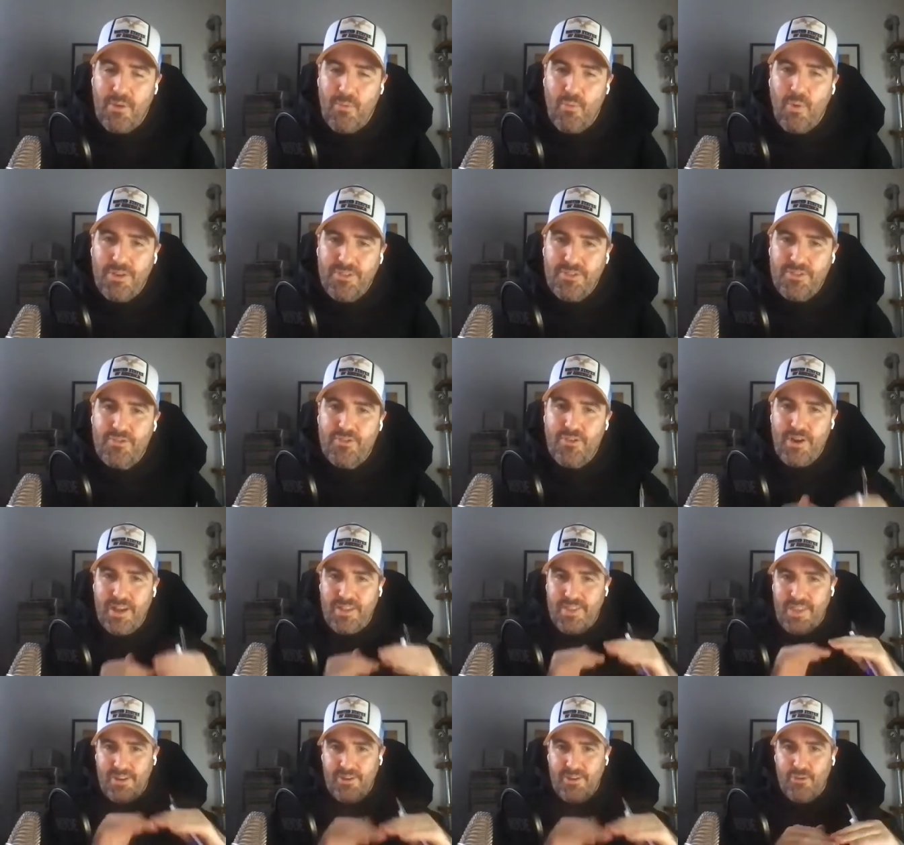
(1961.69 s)
Okay, once
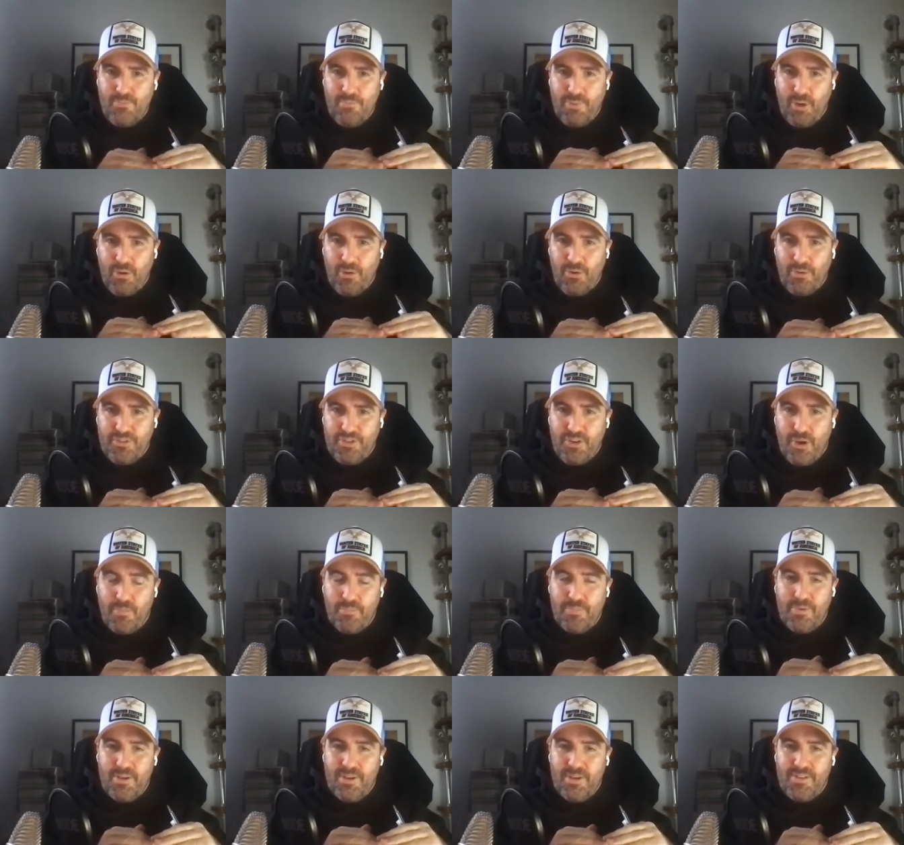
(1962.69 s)
you've created that new block on
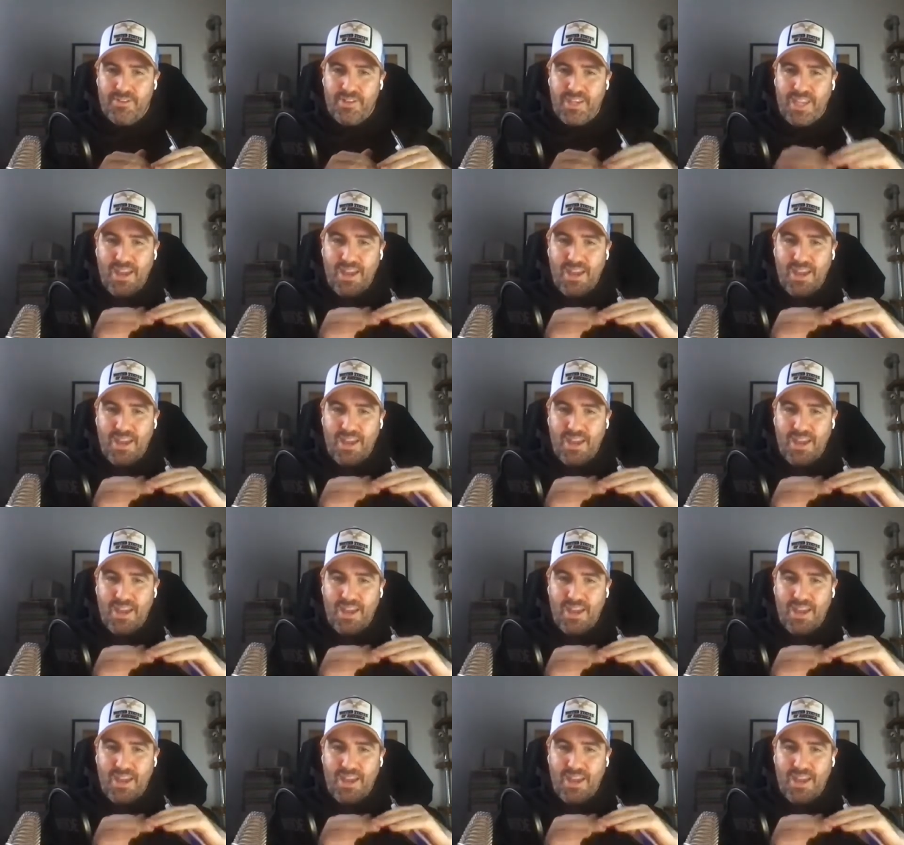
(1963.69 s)
top,